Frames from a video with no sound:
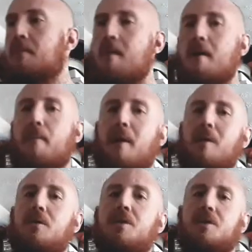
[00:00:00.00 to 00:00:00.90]
my
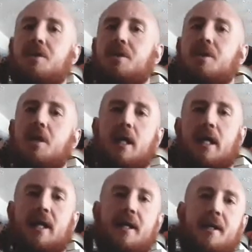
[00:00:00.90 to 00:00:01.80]
posts and
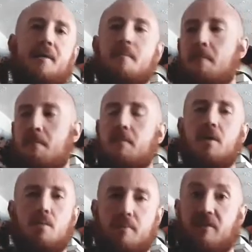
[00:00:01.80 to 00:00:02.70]
then
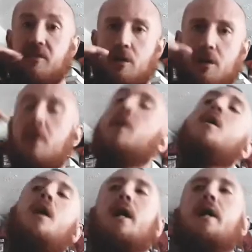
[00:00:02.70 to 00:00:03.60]
before
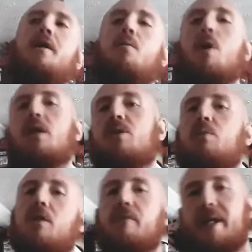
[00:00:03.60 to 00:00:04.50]
and then the ones
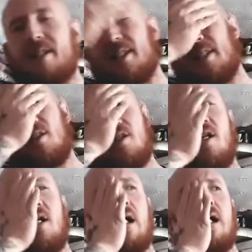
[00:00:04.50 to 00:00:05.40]
what are recent
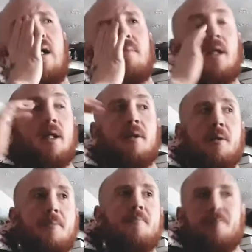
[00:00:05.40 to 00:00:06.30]
um,
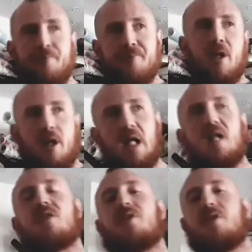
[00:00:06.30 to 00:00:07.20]

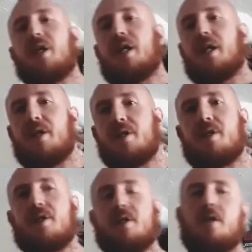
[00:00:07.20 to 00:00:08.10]
last few
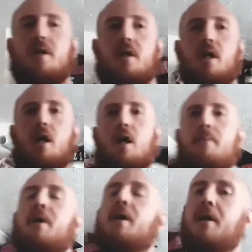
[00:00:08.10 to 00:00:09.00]
days. Um,